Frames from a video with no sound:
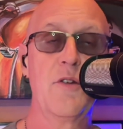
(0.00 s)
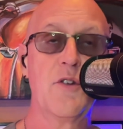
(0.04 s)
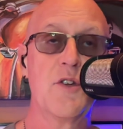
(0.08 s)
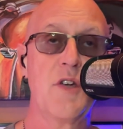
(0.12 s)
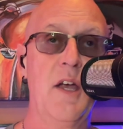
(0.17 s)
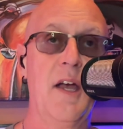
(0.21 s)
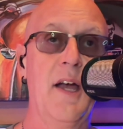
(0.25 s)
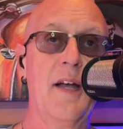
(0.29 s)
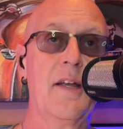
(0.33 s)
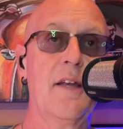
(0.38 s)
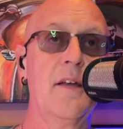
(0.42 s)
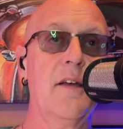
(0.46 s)

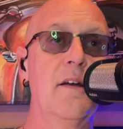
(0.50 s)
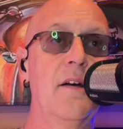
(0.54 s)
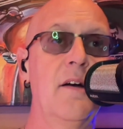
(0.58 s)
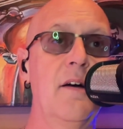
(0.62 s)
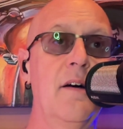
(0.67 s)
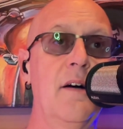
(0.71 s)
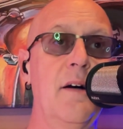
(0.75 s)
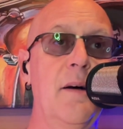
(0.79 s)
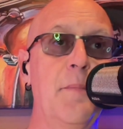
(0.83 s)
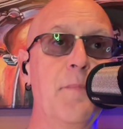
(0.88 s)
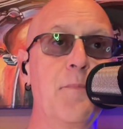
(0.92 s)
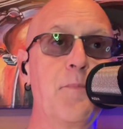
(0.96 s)
check.
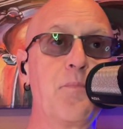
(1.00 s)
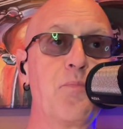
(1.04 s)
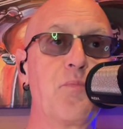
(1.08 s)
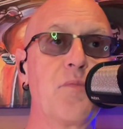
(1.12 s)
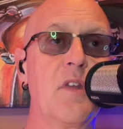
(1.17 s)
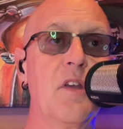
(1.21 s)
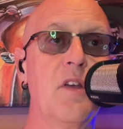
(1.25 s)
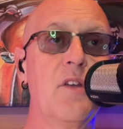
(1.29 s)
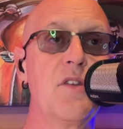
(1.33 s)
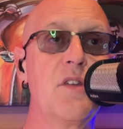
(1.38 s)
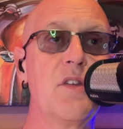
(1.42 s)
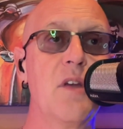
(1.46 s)

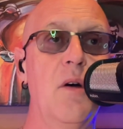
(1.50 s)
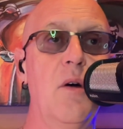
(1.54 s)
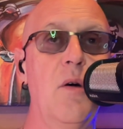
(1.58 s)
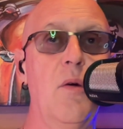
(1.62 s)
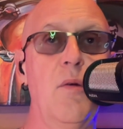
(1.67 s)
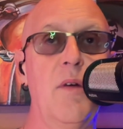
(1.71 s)
So